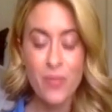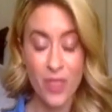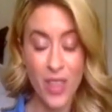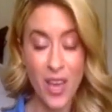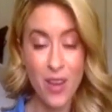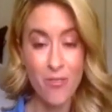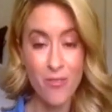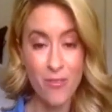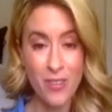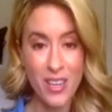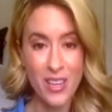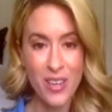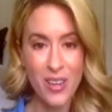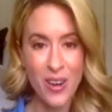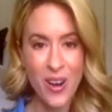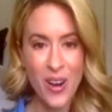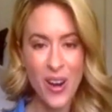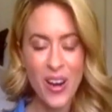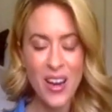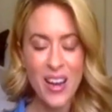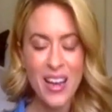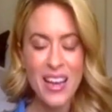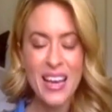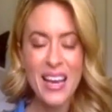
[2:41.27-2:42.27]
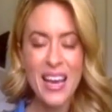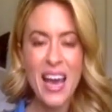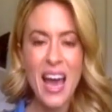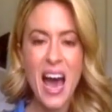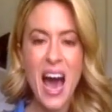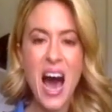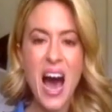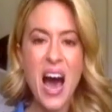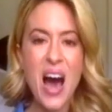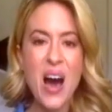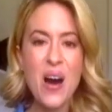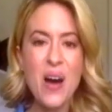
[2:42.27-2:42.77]
they feed her.
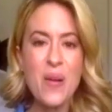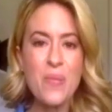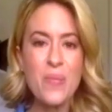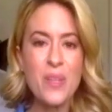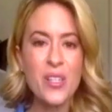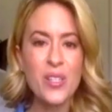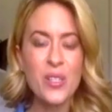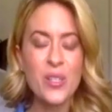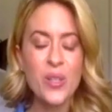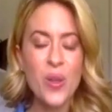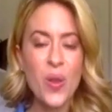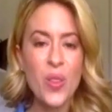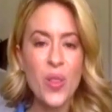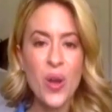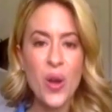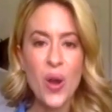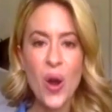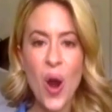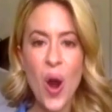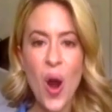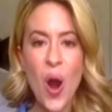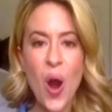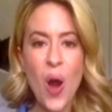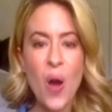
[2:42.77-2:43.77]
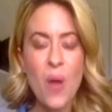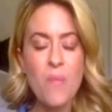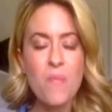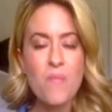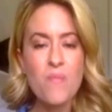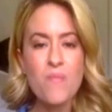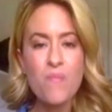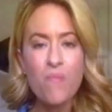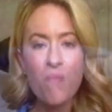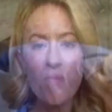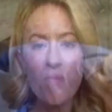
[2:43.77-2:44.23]
So there are